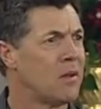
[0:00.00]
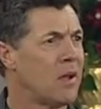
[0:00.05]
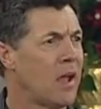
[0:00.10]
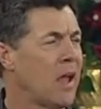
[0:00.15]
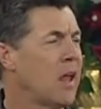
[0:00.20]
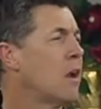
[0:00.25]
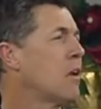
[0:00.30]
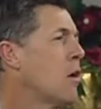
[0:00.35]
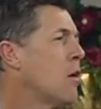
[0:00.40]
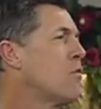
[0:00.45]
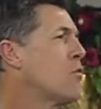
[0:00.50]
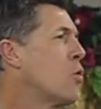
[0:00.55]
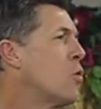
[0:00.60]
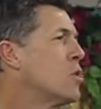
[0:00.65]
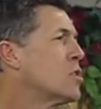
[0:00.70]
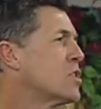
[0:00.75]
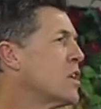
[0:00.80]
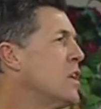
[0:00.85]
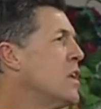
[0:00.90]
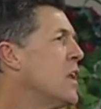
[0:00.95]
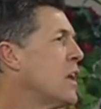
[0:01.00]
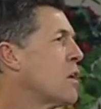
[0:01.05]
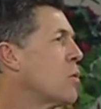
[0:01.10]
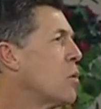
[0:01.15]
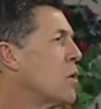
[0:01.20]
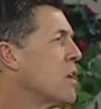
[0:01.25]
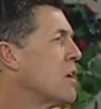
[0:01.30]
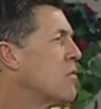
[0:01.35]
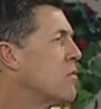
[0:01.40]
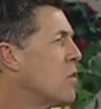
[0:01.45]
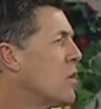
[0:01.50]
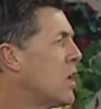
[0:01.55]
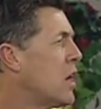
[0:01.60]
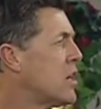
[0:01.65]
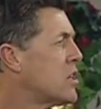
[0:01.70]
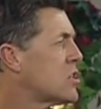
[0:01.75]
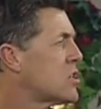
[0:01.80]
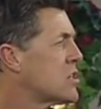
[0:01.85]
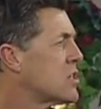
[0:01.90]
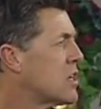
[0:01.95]
And of course, iniquity of
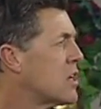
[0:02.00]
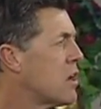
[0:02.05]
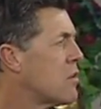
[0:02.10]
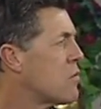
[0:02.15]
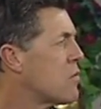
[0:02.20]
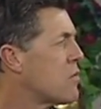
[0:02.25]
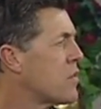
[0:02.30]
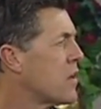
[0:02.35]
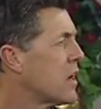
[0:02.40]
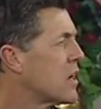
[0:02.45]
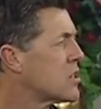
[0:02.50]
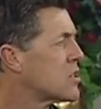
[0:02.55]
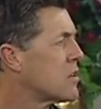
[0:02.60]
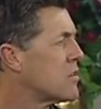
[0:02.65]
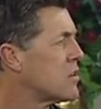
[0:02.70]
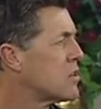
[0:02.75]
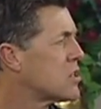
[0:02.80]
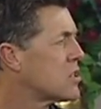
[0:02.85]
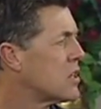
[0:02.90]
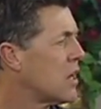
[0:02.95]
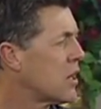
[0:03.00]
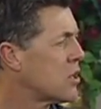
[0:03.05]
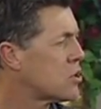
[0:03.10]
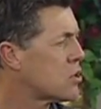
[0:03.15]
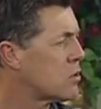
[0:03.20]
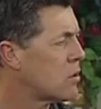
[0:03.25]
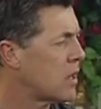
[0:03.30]
lust and other things of this nature.